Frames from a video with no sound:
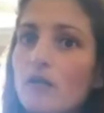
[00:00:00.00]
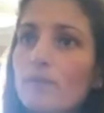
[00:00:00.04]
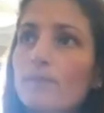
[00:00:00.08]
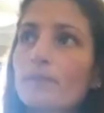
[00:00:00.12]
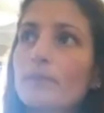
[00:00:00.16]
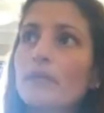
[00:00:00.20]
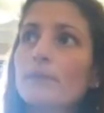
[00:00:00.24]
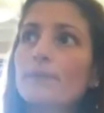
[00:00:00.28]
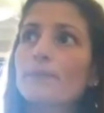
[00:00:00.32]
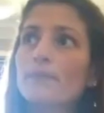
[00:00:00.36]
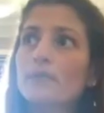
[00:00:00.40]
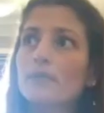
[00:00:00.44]

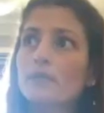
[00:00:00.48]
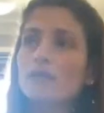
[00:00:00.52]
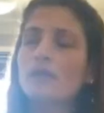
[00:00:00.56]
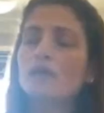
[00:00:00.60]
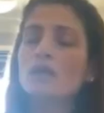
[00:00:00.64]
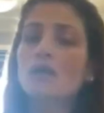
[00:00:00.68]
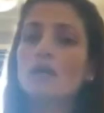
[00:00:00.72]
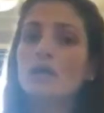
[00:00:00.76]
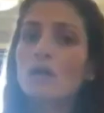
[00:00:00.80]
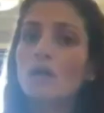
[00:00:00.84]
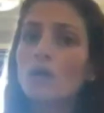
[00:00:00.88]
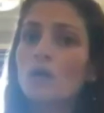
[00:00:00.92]
people
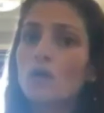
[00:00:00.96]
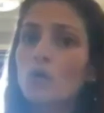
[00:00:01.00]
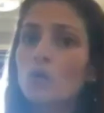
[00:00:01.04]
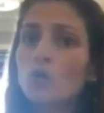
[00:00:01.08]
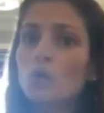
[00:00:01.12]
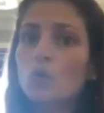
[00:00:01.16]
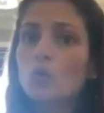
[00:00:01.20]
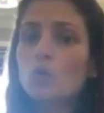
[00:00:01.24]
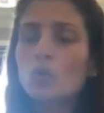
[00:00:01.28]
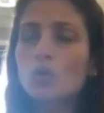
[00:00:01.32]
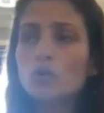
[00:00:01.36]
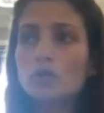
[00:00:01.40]

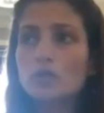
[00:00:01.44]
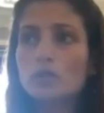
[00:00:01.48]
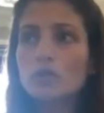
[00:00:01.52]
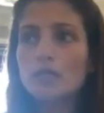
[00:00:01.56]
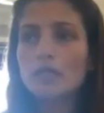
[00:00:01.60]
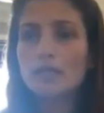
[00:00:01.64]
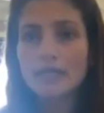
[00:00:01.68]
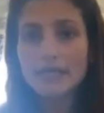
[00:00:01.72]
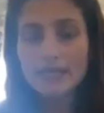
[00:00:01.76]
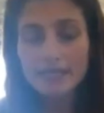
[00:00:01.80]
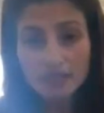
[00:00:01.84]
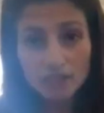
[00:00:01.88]
who
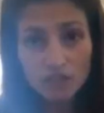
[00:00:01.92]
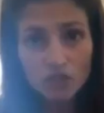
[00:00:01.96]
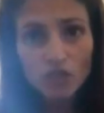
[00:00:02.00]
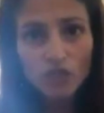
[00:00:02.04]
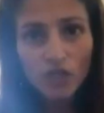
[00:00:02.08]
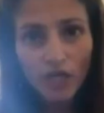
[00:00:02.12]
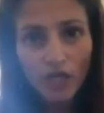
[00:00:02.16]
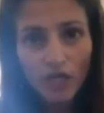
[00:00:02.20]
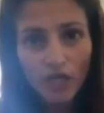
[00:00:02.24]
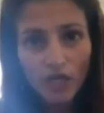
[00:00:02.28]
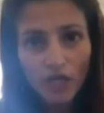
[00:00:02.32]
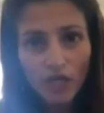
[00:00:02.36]
in
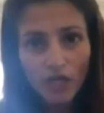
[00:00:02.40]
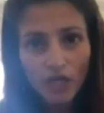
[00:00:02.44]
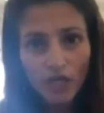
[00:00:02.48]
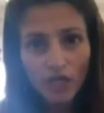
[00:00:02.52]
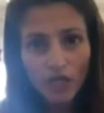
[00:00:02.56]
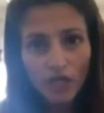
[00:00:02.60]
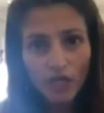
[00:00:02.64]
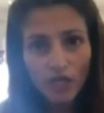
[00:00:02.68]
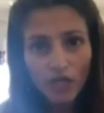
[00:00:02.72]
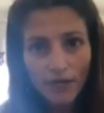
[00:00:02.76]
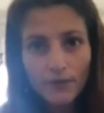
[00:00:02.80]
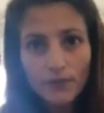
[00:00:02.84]

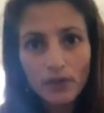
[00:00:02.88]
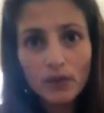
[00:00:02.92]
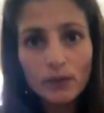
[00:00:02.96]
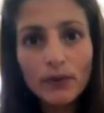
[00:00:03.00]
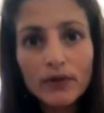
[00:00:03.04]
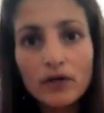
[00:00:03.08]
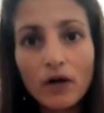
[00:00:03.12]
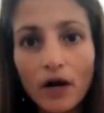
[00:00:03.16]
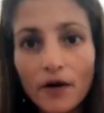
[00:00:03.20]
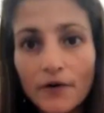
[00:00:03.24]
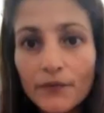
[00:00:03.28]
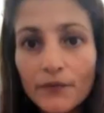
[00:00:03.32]

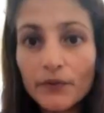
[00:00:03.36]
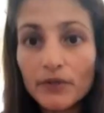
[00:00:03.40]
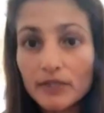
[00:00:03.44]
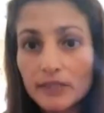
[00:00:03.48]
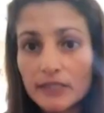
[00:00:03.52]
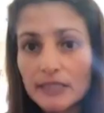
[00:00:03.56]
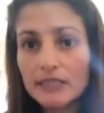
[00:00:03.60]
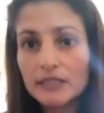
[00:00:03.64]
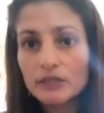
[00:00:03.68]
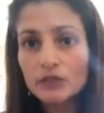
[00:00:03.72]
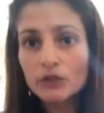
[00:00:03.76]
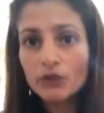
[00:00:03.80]
general were not
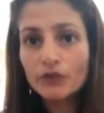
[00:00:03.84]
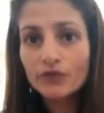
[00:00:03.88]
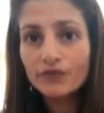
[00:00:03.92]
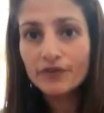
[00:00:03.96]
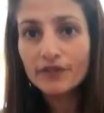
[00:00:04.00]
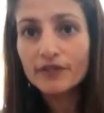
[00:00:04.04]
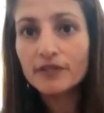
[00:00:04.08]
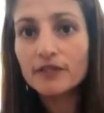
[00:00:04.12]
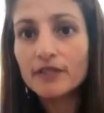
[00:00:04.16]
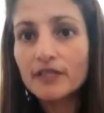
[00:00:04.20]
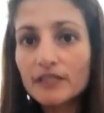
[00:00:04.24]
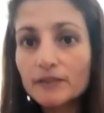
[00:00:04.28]
really into
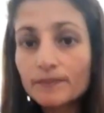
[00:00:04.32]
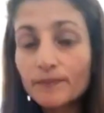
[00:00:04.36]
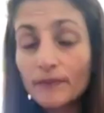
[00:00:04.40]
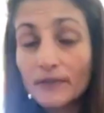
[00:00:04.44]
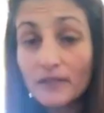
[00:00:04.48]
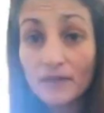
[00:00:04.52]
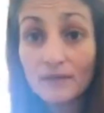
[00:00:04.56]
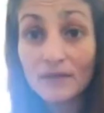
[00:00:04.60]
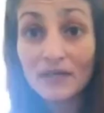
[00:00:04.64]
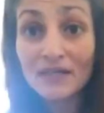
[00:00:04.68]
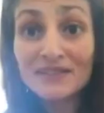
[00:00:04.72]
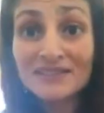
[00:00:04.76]
fitness,
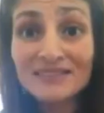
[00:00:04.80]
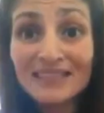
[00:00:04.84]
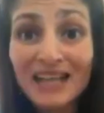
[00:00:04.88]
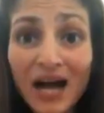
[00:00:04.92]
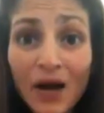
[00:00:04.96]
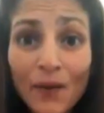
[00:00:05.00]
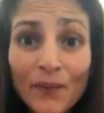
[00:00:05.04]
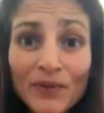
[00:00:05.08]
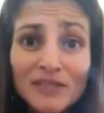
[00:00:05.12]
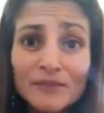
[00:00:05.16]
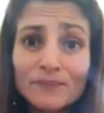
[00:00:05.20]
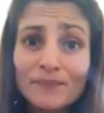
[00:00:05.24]
because
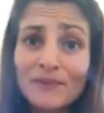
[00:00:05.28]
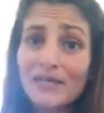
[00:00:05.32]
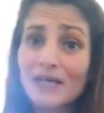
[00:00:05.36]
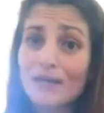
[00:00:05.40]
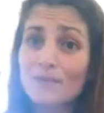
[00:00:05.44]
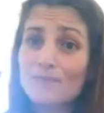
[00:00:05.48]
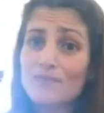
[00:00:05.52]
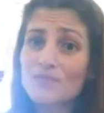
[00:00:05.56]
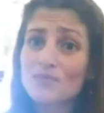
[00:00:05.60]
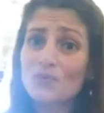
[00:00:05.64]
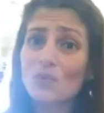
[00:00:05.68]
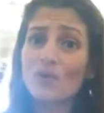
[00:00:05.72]
now it's
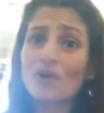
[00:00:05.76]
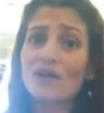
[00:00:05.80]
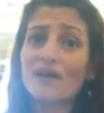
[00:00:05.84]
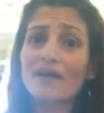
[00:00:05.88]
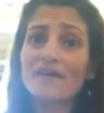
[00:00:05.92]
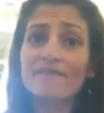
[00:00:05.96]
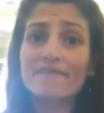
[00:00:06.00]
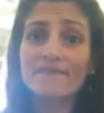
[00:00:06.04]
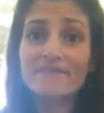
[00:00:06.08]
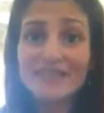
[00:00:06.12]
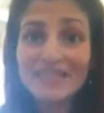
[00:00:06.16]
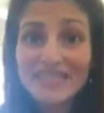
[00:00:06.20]
become so
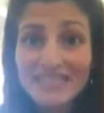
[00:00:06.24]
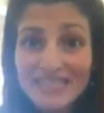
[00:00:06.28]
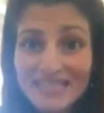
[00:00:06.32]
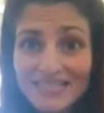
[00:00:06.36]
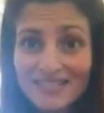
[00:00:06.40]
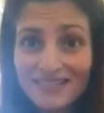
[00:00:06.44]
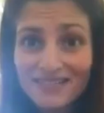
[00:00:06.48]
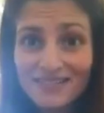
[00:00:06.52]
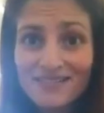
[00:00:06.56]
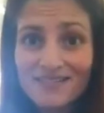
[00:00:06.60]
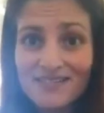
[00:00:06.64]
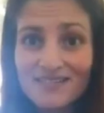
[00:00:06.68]

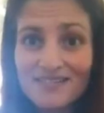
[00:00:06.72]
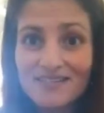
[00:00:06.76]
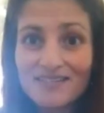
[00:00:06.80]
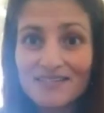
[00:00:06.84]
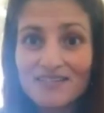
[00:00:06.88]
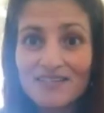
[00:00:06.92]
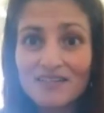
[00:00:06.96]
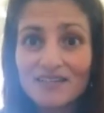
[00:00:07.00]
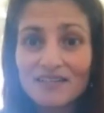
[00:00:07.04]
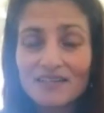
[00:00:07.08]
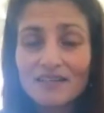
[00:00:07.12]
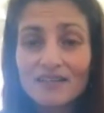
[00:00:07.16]
convenient
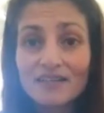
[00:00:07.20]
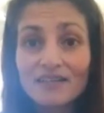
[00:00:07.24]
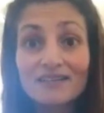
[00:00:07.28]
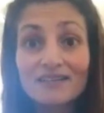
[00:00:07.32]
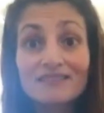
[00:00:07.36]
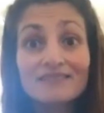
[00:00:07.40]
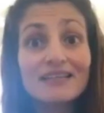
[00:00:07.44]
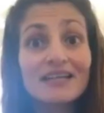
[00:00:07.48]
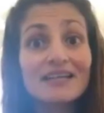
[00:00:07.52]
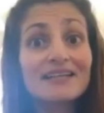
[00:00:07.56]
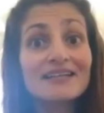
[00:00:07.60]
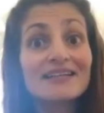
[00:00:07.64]
that
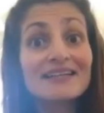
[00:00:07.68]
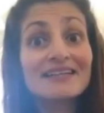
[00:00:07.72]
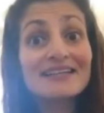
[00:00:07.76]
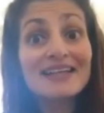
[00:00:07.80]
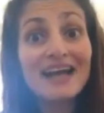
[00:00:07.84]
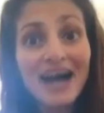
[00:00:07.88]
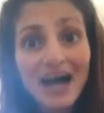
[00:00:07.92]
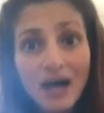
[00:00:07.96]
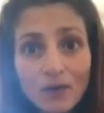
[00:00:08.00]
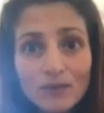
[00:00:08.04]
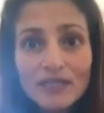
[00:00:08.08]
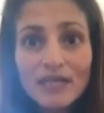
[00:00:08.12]

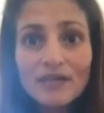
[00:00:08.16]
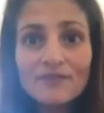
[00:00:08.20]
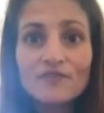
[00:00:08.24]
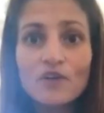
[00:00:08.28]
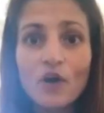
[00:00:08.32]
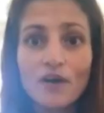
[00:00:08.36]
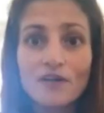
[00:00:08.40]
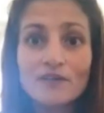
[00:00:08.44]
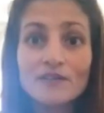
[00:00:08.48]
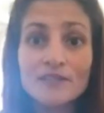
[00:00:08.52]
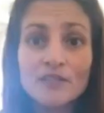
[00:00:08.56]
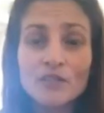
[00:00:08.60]
now they've
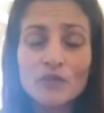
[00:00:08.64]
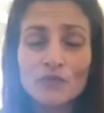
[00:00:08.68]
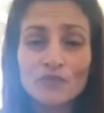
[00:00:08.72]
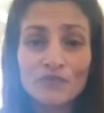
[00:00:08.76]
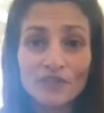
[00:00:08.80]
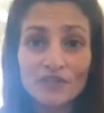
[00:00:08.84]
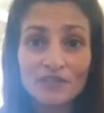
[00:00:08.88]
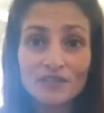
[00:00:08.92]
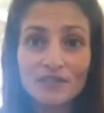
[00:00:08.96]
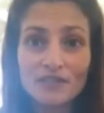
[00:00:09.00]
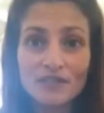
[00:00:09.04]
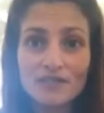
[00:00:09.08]
gotten into
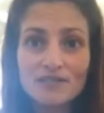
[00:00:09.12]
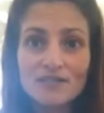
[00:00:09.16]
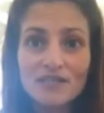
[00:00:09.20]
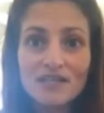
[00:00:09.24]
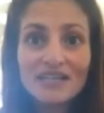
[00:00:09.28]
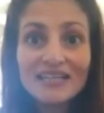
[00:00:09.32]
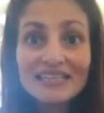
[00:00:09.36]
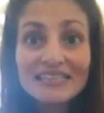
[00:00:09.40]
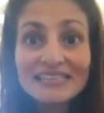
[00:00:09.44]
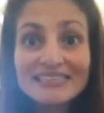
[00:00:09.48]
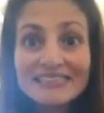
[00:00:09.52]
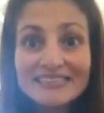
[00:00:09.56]
fitness.
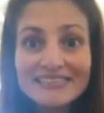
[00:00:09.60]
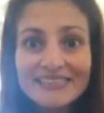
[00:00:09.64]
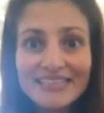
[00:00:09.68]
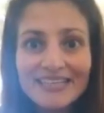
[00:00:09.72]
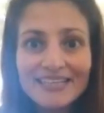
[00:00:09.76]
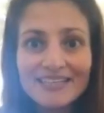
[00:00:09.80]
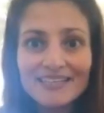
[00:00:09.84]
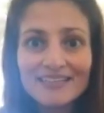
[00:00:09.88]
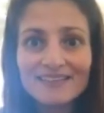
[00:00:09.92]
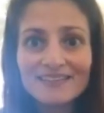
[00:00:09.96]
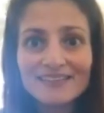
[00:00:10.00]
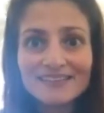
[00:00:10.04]

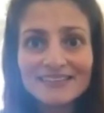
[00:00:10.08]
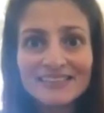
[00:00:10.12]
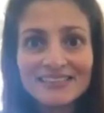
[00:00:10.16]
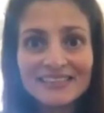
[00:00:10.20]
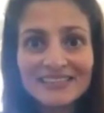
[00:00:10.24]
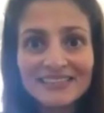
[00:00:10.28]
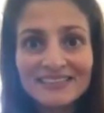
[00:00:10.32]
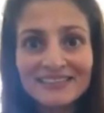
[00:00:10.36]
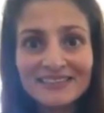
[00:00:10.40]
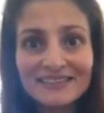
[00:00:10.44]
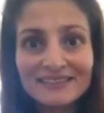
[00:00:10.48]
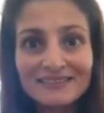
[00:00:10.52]
Senior
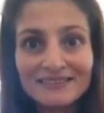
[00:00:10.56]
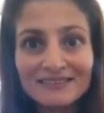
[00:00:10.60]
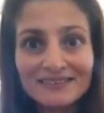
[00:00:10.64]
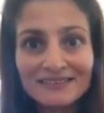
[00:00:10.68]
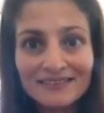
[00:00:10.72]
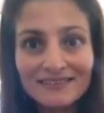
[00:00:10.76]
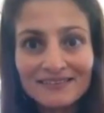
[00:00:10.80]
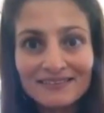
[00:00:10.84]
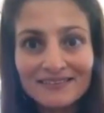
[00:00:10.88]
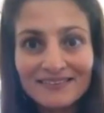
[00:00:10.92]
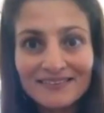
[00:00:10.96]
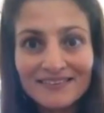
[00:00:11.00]

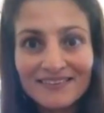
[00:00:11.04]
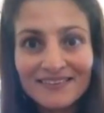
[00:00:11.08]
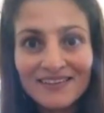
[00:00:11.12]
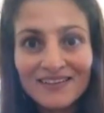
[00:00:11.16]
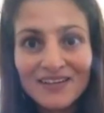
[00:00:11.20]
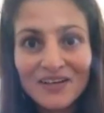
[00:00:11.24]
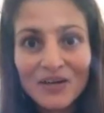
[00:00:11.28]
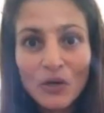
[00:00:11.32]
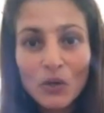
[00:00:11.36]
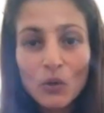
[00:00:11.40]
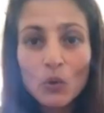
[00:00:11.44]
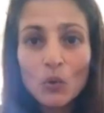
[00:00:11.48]
citizens
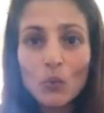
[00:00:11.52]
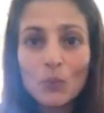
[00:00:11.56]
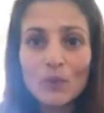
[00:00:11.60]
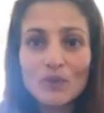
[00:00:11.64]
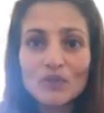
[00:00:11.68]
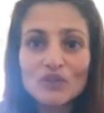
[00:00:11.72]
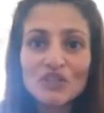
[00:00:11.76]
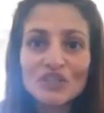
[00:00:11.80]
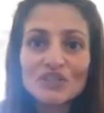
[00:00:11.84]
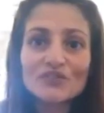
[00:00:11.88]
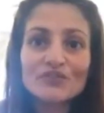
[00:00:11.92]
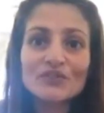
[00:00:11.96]
who would
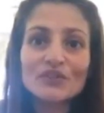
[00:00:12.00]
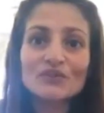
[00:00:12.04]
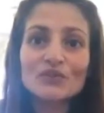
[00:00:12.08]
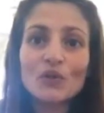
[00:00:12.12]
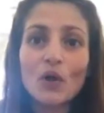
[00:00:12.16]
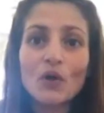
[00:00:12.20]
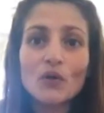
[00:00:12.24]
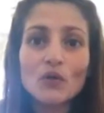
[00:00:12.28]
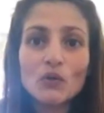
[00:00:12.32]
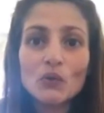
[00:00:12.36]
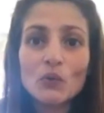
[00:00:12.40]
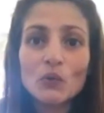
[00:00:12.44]
just
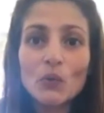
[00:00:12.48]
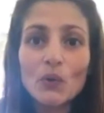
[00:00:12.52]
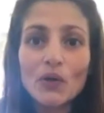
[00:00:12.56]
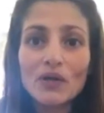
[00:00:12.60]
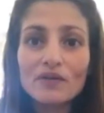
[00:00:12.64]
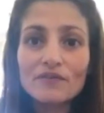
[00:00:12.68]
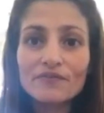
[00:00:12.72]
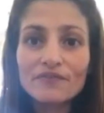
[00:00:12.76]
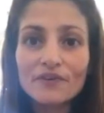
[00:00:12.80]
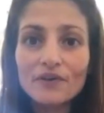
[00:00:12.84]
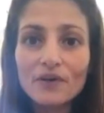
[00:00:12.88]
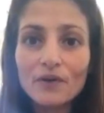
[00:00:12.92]
resort to
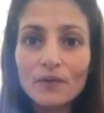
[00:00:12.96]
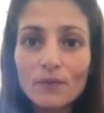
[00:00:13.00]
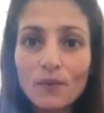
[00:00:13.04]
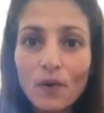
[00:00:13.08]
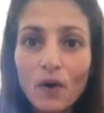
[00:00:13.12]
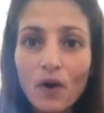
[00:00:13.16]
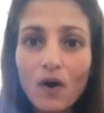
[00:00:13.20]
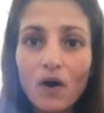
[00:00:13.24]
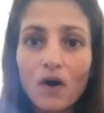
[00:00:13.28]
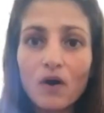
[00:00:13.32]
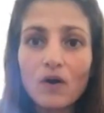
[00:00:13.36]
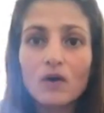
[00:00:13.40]
going for a
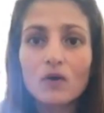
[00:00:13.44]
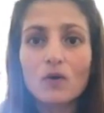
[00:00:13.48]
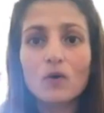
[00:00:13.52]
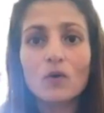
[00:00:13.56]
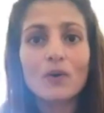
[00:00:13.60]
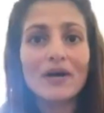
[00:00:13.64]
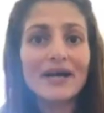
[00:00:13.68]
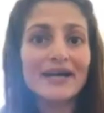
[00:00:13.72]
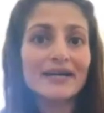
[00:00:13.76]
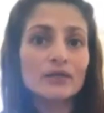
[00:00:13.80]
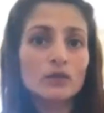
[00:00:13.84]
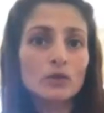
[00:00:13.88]
walk,
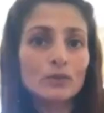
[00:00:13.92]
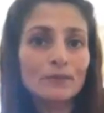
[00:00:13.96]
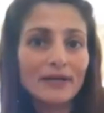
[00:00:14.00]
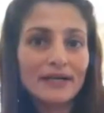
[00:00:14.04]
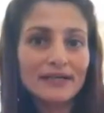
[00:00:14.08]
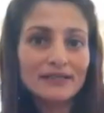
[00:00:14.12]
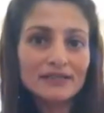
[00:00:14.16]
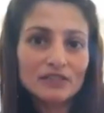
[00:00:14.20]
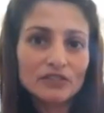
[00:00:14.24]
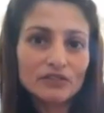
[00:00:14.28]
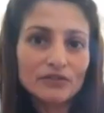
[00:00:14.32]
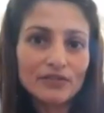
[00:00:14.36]
oh, I do
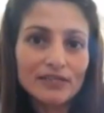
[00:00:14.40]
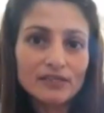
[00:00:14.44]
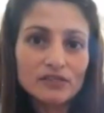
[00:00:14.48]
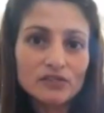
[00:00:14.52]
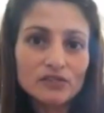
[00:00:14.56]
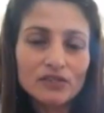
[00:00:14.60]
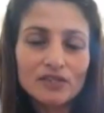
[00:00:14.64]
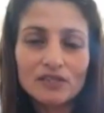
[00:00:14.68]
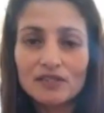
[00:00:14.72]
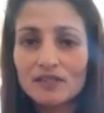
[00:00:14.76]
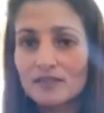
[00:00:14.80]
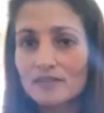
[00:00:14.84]
my
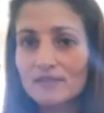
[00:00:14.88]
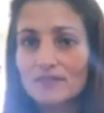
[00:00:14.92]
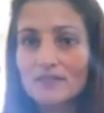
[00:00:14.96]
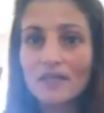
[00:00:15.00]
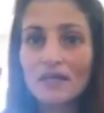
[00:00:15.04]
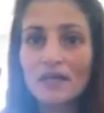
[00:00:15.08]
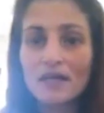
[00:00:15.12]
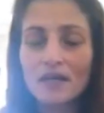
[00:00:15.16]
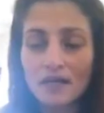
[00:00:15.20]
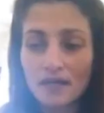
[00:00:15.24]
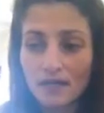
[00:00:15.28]
stretches.